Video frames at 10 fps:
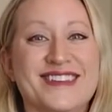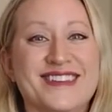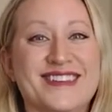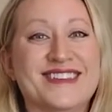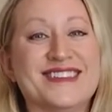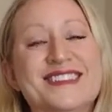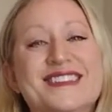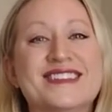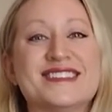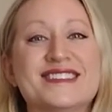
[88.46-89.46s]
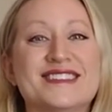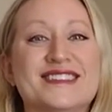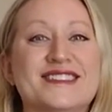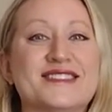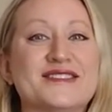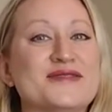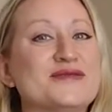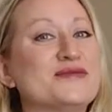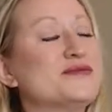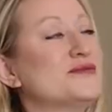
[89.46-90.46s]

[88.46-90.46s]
The person shown says nothing.